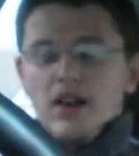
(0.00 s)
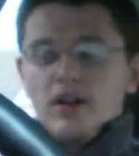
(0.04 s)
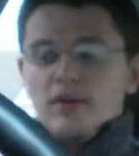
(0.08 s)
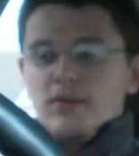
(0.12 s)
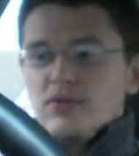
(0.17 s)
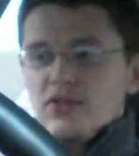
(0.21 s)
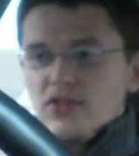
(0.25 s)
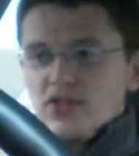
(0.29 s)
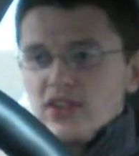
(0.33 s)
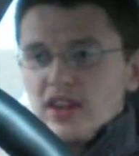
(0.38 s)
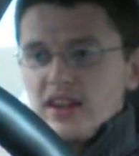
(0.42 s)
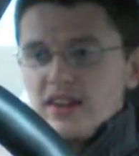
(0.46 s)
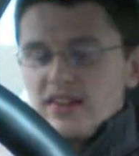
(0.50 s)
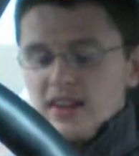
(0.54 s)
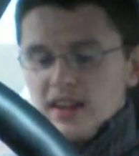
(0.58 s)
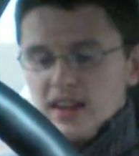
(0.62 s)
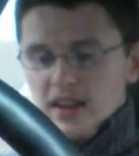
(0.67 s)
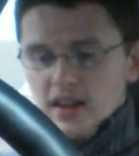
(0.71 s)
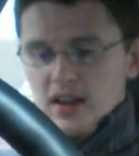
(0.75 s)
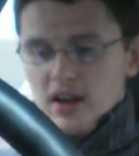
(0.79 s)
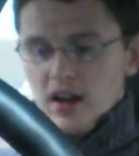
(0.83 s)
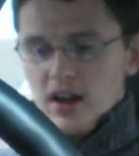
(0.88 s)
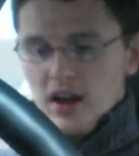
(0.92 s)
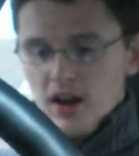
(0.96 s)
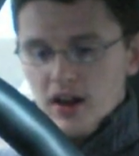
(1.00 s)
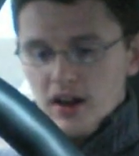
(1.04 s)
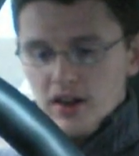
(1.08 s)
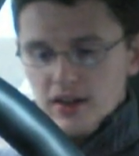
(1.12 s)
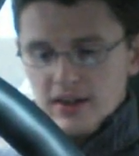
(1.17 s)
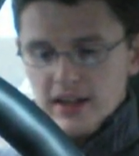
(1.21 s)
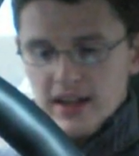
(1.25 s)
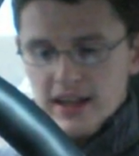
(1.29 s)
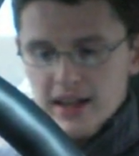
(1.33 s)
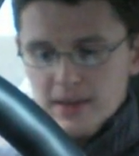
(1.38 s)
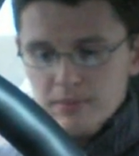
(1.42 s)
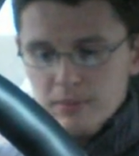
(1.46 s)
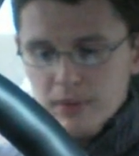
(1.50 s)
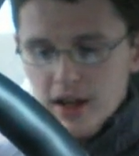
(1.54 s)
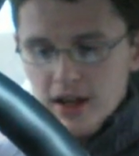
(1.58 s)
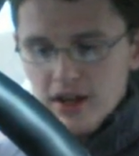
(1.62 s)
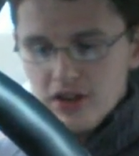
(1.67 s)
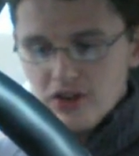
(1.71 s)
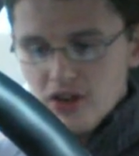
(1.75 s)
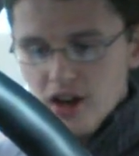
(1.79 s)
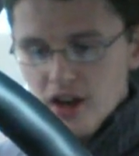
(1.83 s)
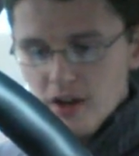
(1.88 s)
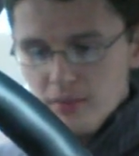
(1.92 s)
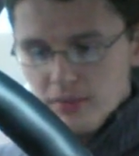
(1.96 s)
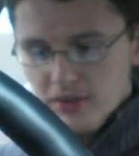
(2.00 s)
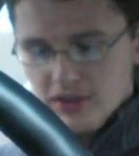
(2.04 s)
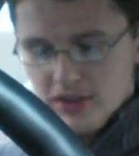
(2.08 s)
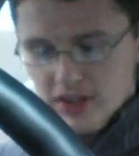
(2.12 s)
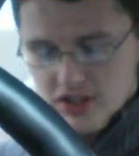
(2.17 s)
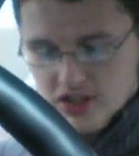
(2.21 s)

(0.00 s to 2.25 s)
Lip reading: I'm sitting in my driving